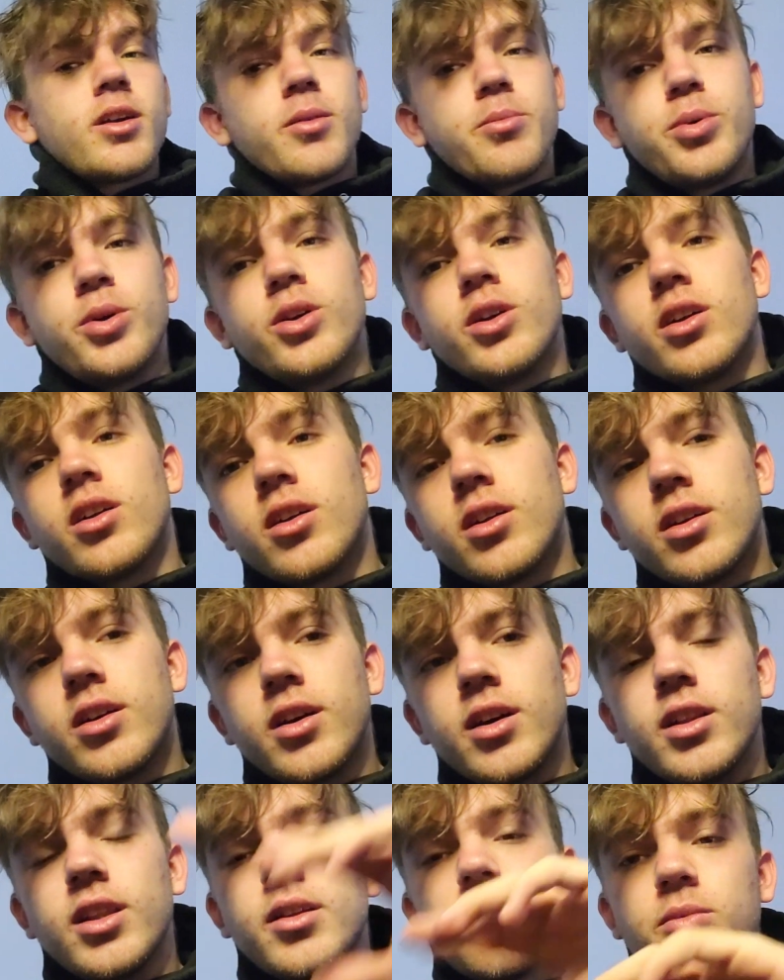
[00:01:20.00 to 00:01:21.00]
computer
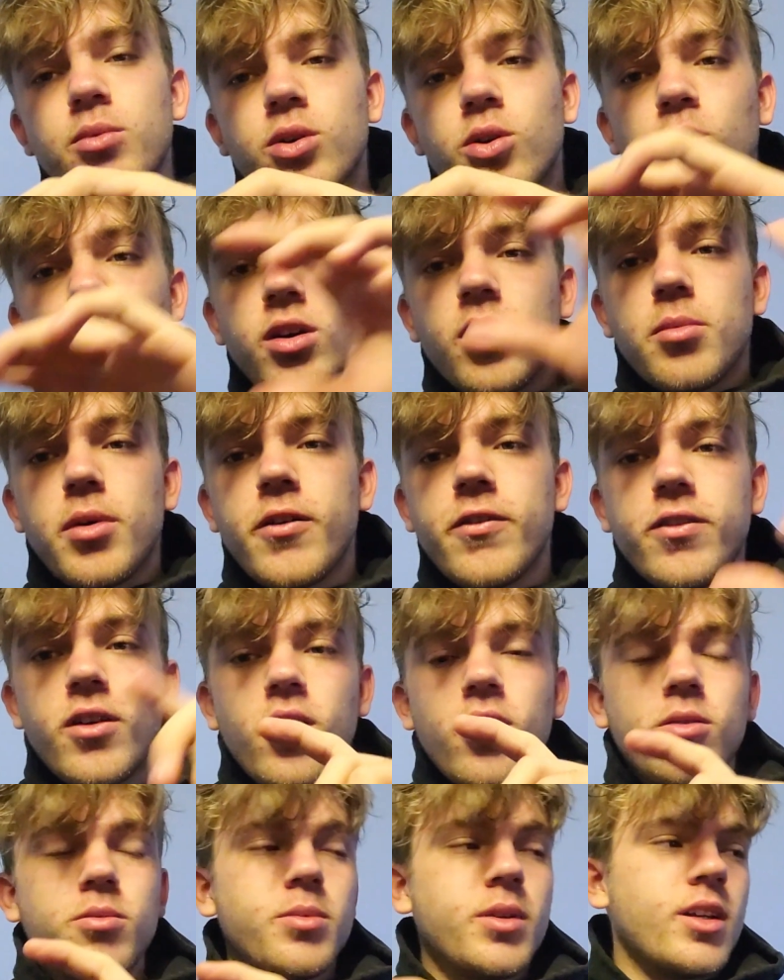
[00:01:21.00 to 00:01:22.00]
and then record on my
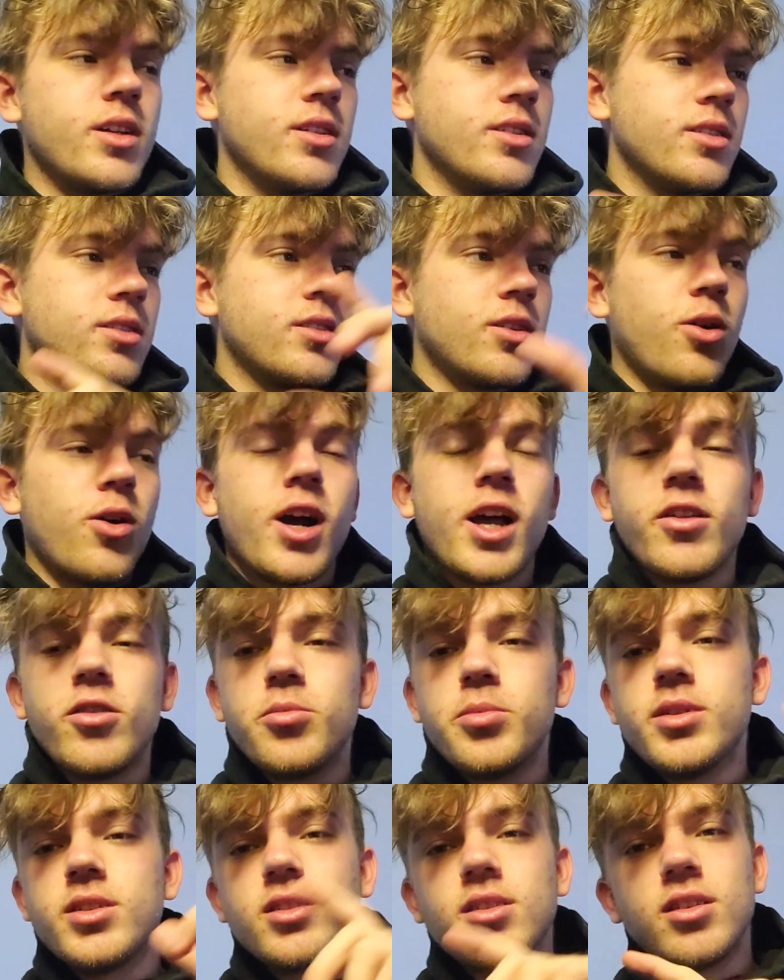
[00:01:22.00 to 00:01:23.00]
phone, because
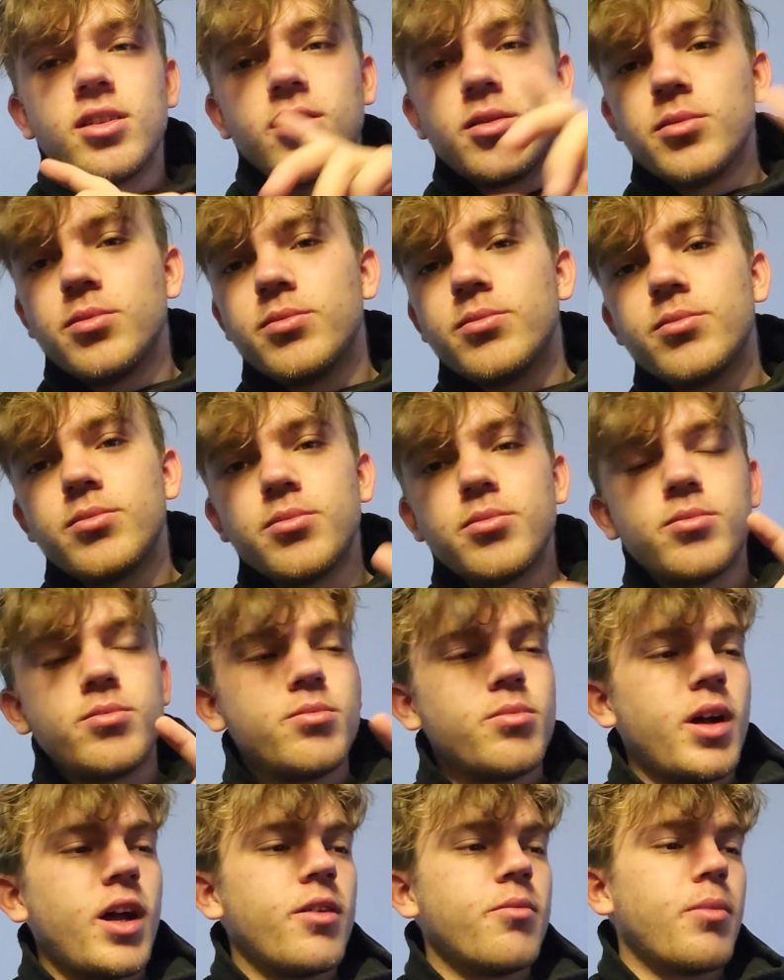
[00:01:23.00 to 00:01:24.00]

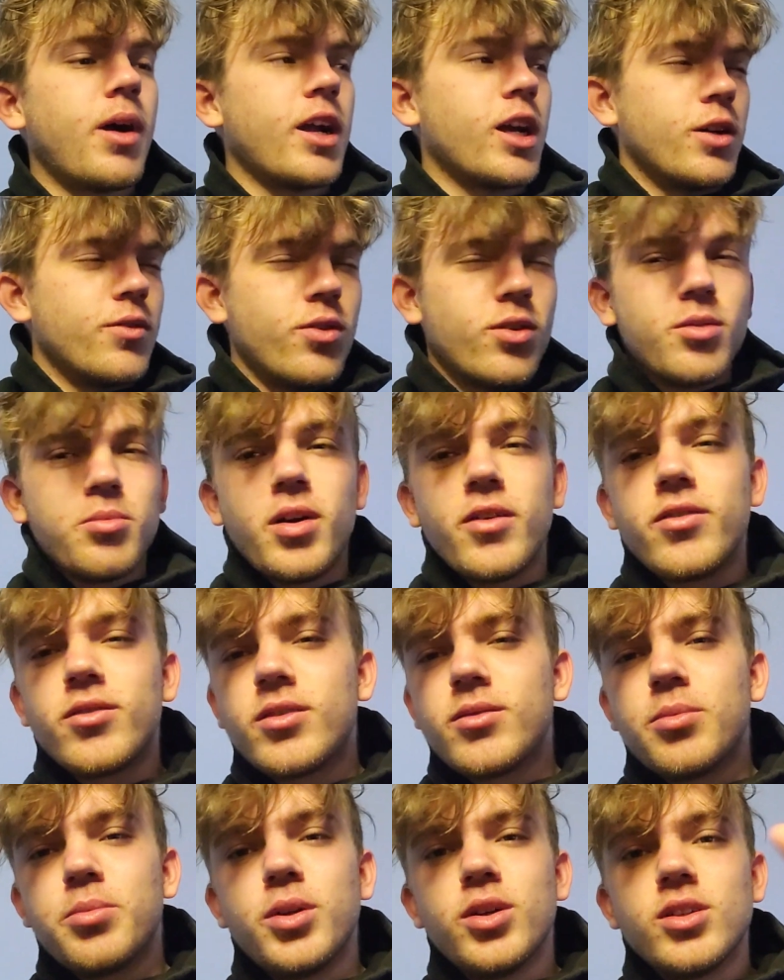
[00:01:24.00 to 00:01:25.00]
my microphone on my
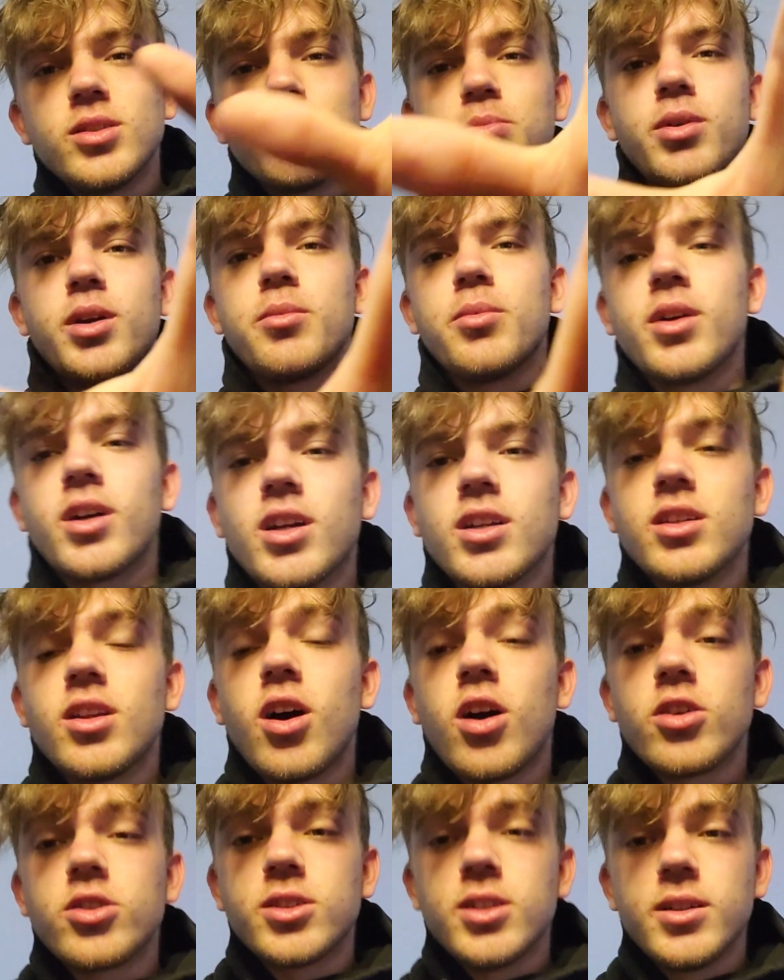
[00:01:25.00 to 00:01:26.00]
computer is pretty fucking
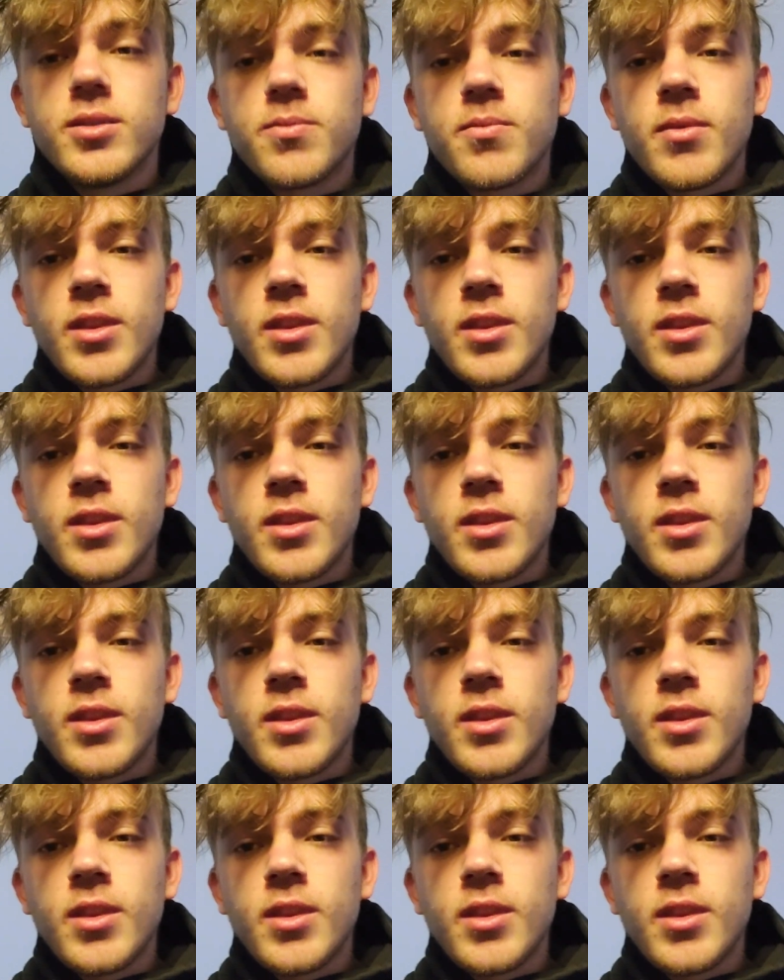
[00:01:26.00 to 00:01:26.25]
dog shit.